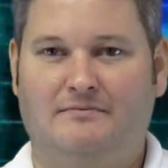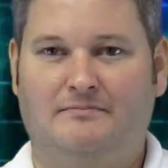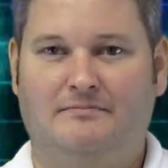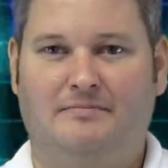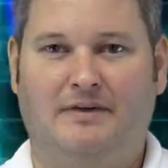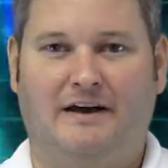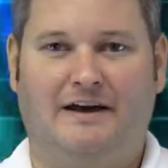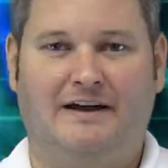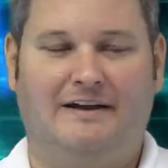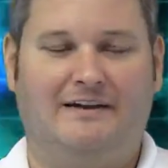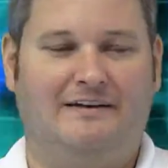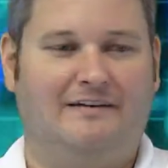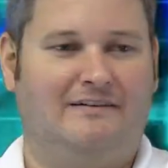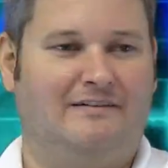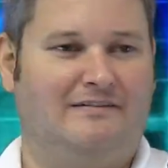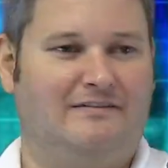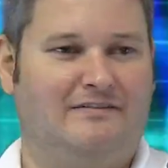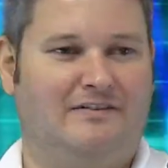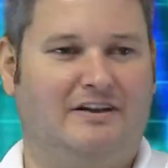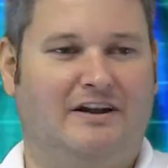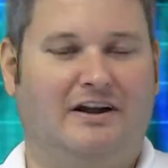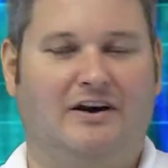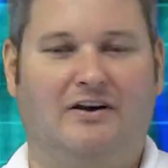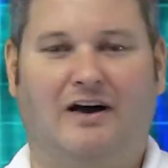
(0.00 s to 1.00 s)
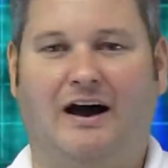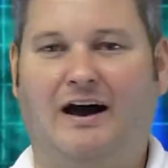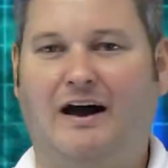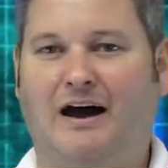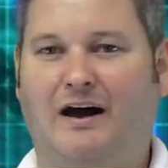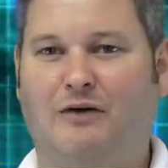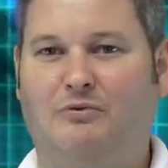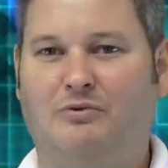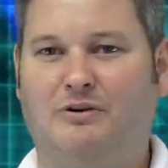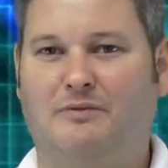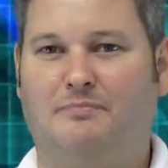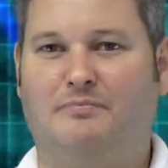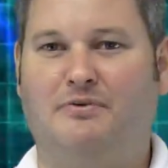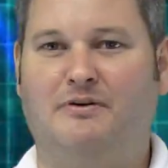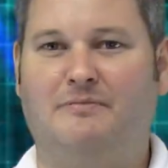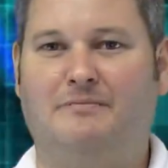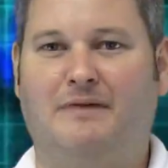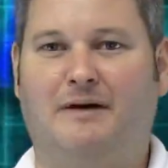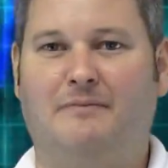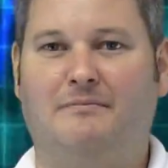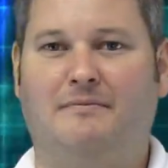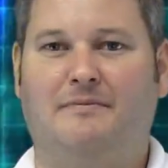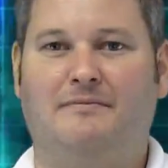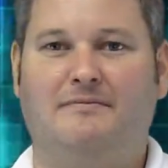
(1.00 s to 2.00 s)
But, I want to put
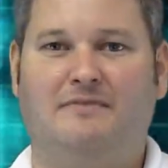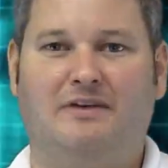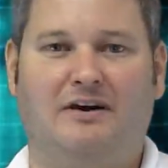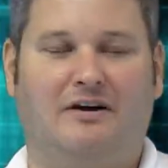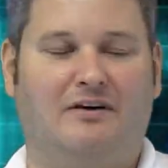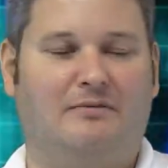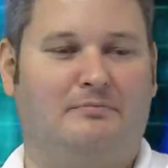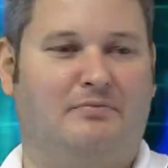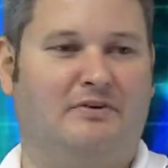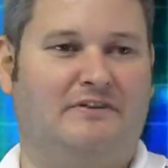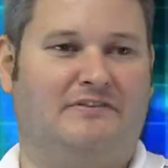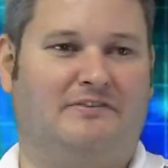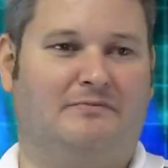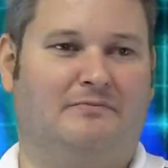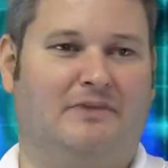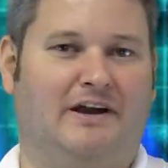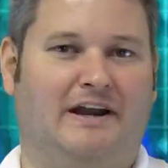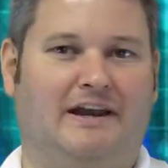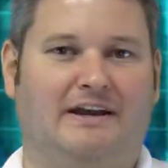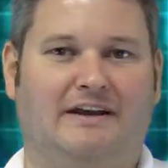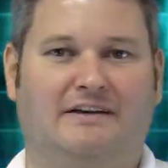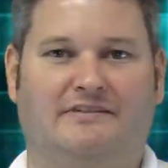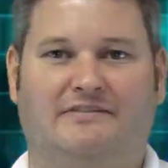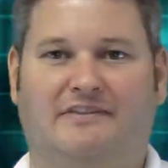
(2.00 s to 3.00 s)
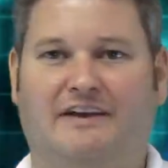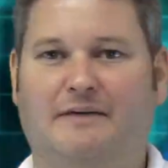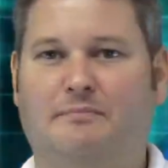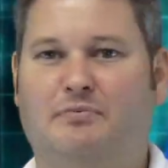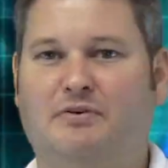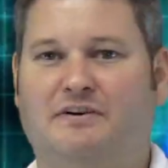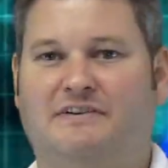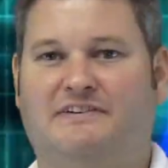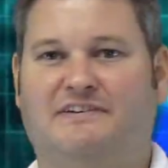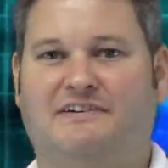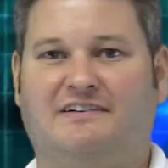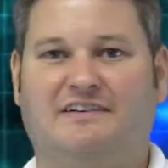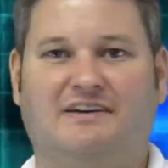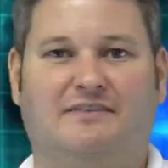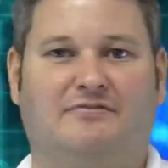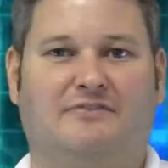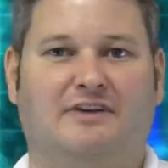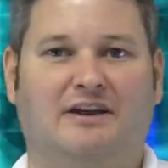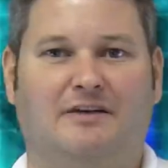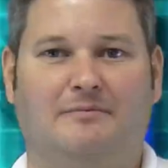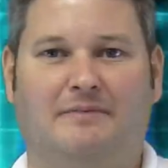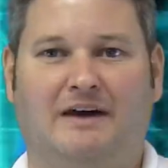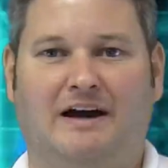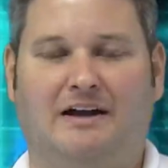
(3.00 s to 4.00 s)
I put some money in there. So they put a
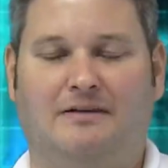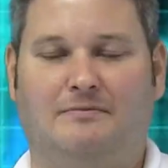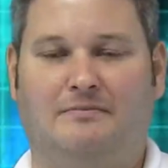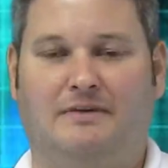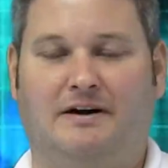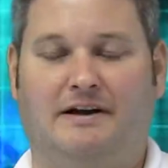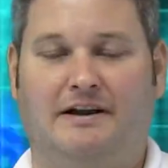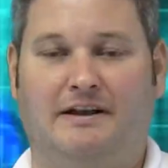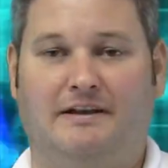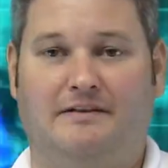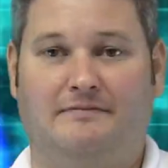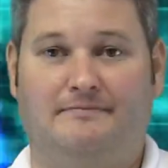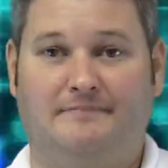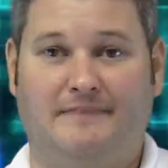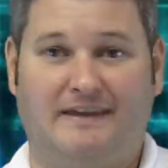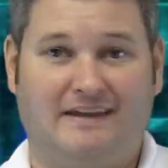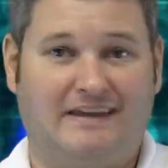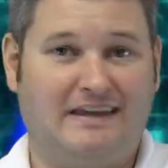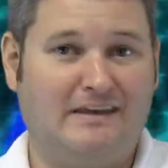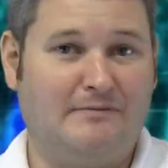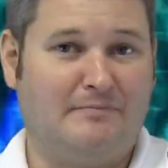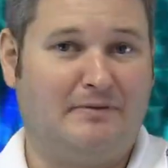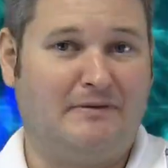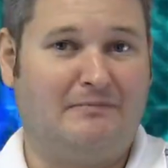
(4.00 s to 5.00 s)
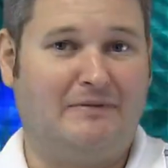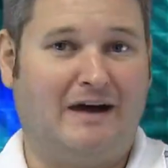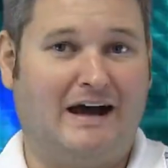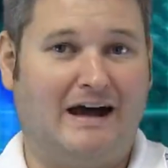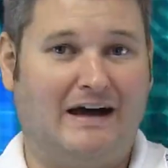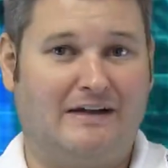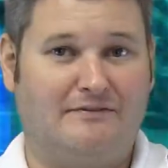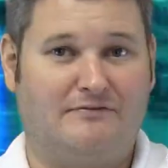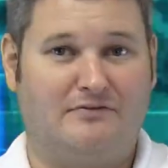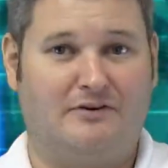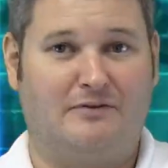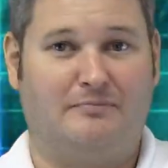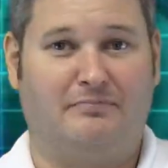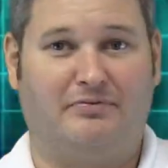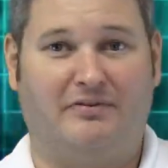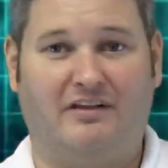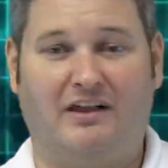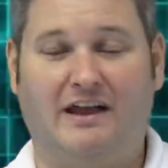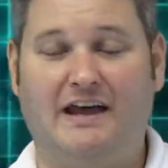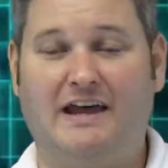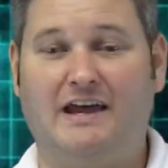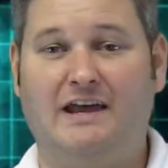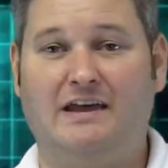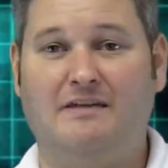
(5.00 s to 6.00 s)
significant amount of money. And keep in mind, for a
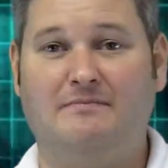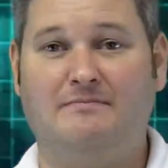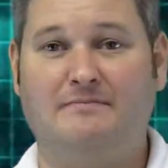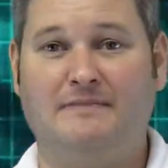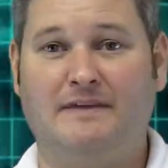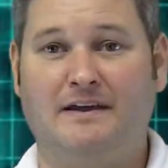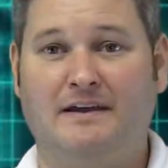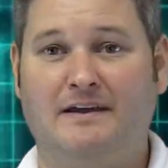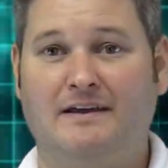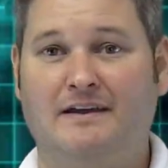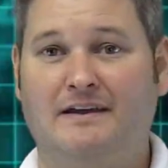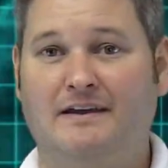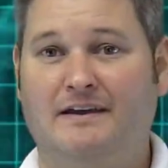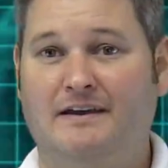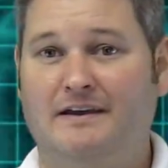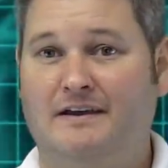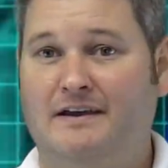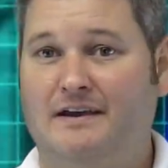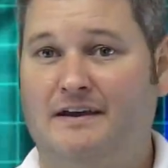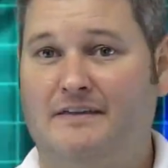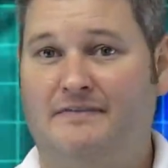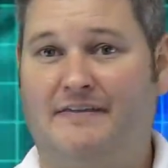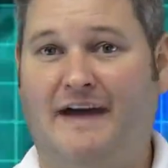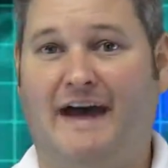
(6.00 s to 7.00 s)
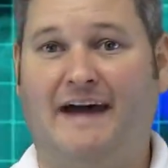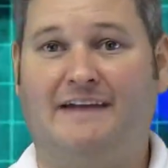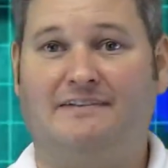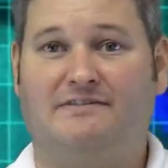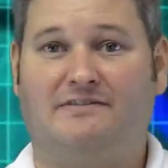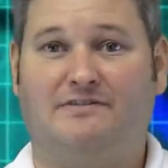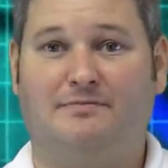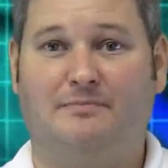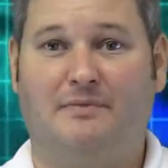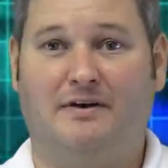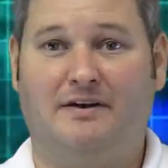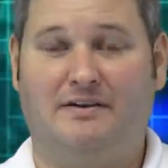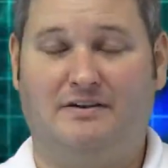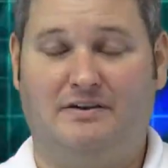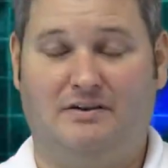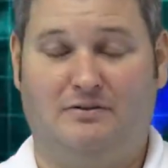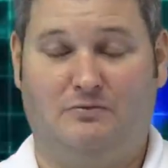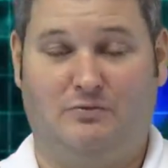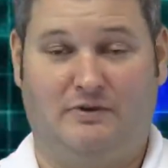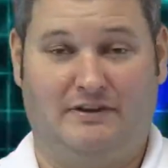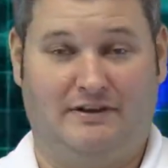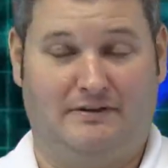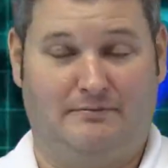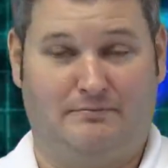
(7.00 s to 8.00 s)
play
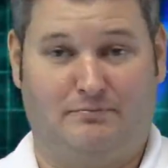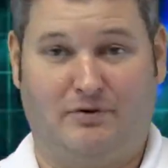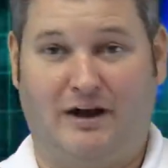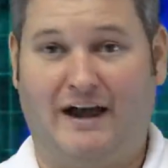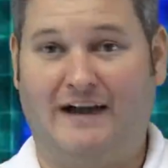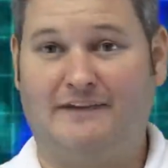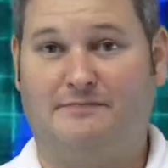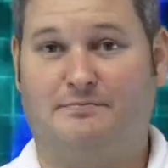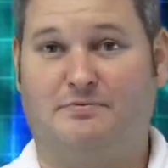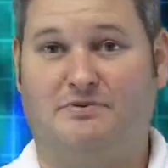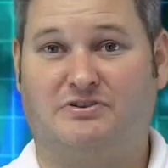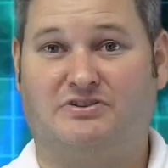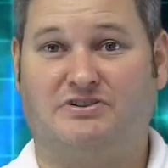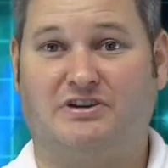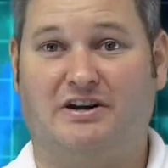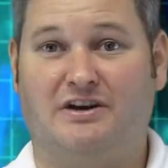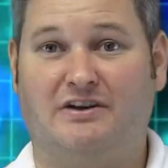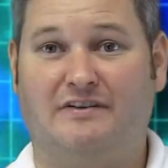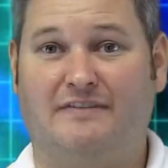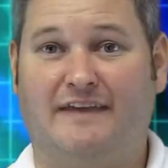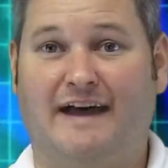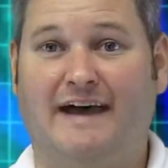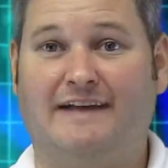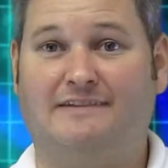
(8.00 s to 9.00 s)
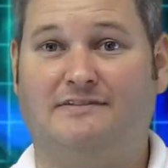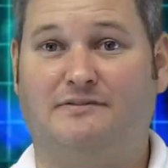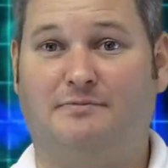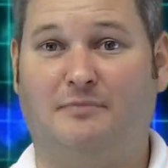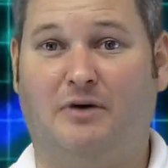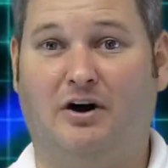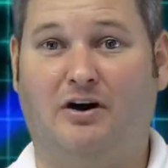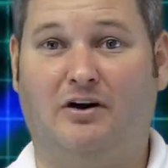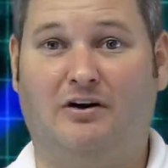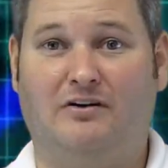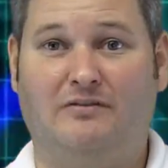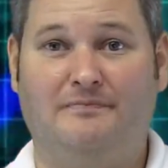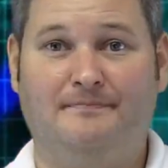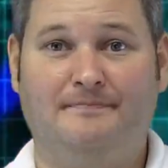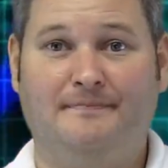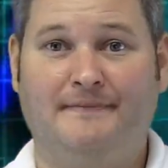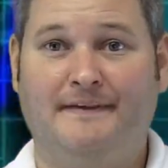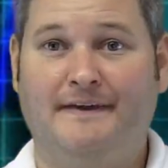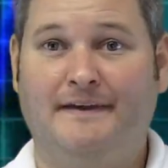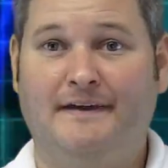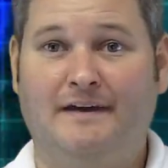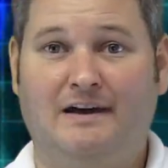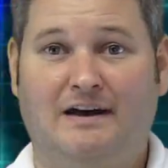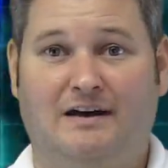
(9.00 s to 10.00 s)
with a price per share that small,
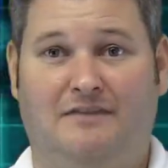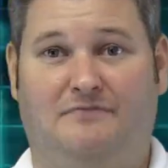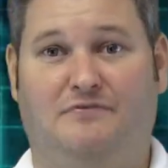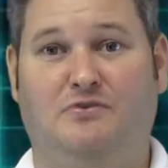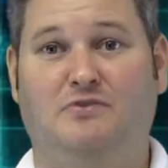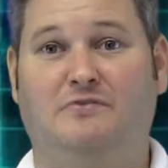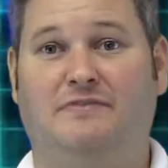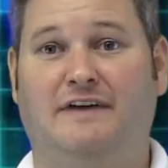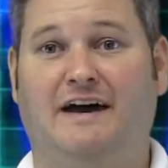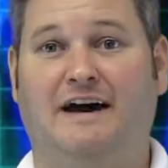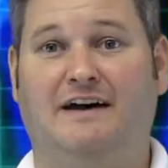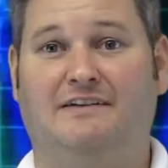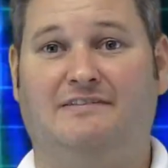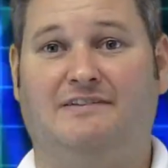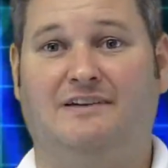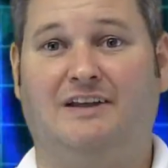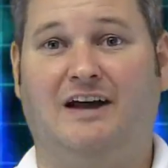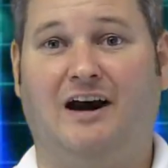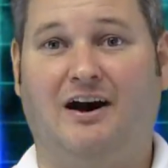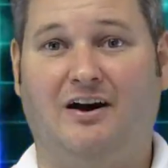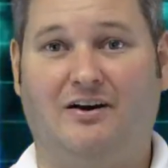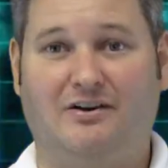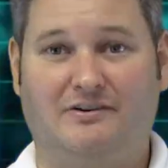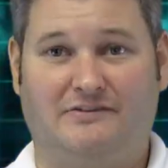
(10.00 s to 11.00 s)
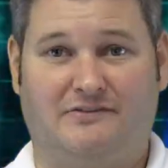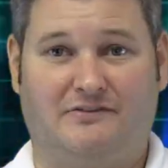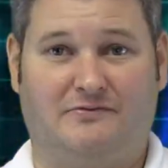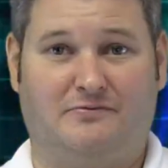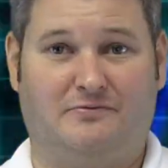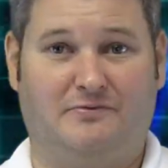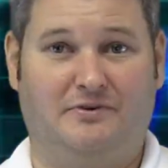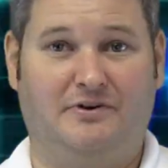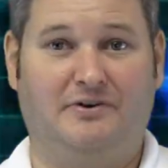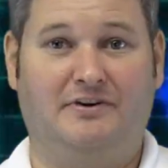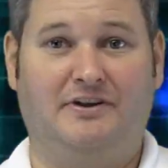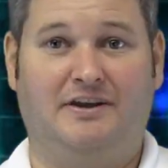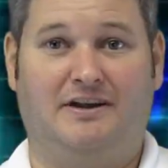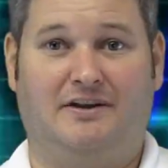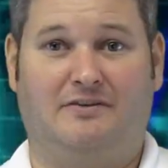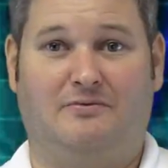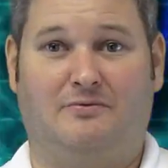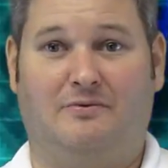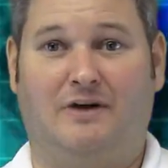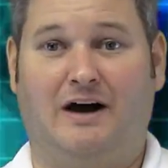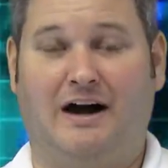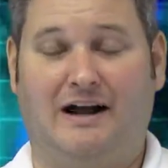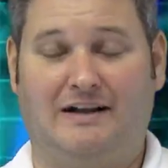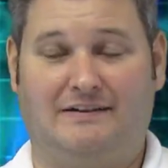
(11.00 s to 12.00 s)
a few $1,000s is really going to
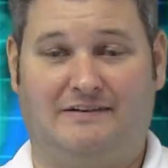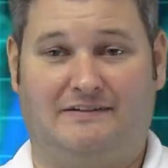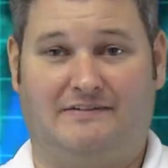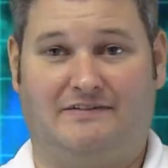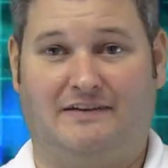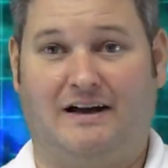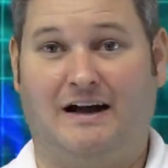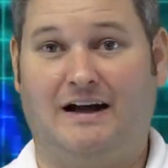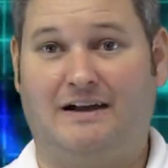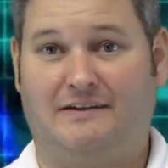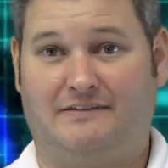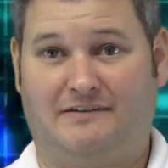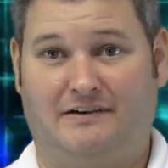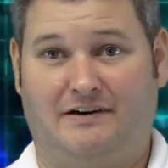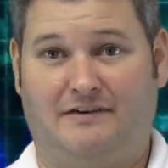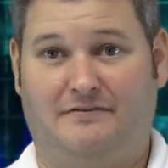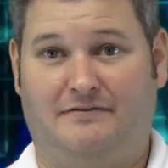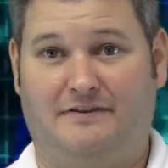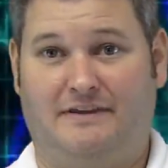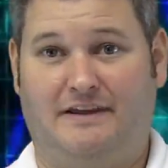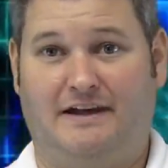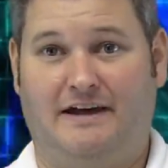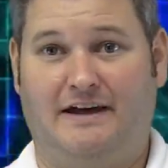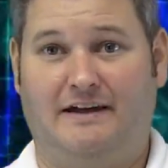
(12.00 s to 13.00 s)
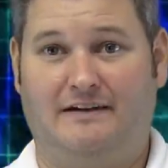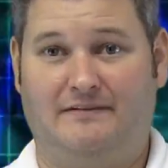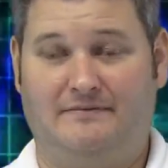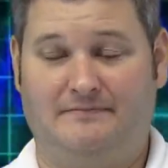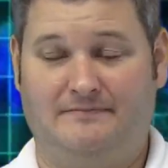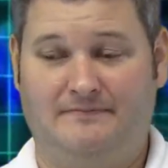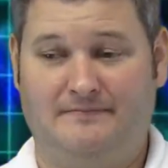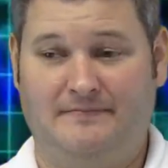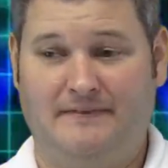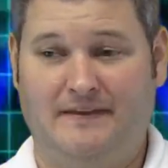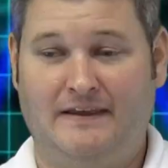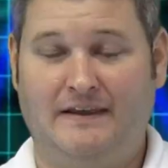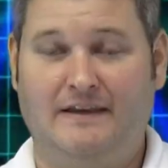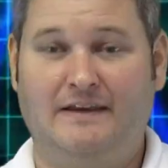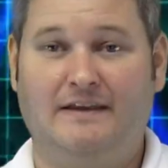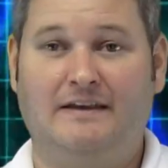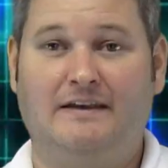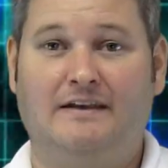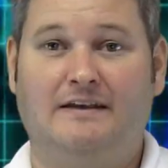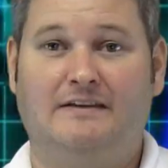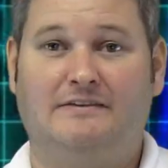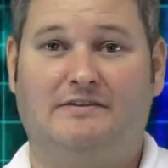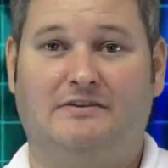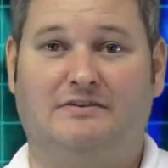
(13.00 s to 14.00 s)
rock the socks off of that.
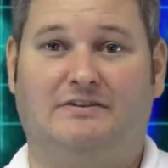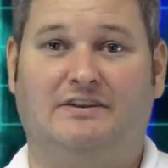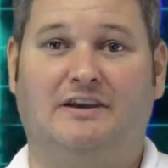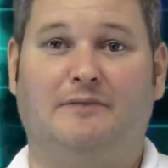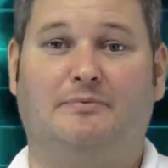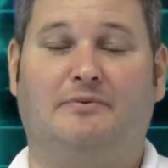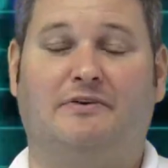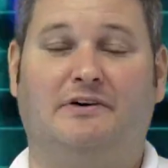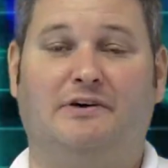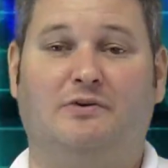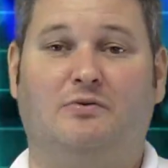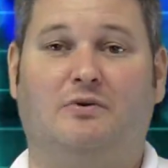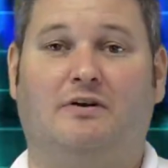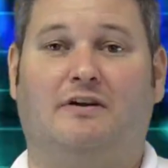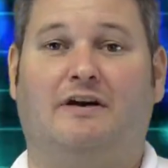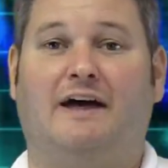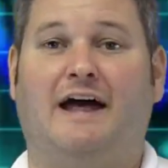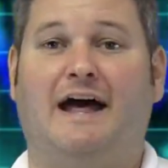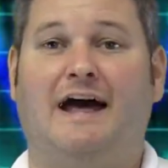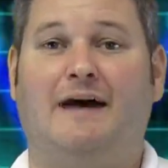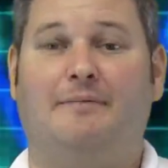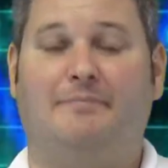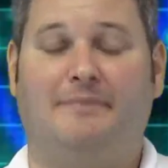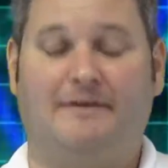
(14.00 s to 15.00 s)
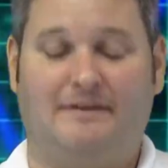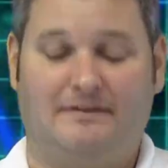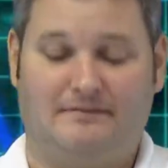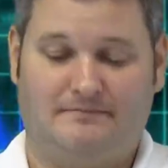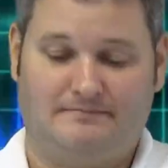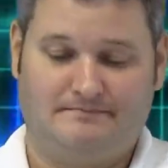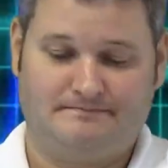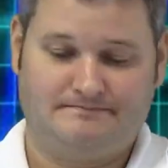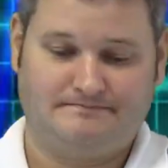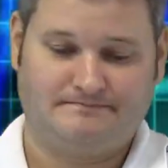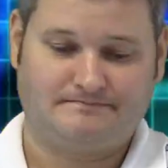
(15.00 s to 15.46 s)
So typically what will happen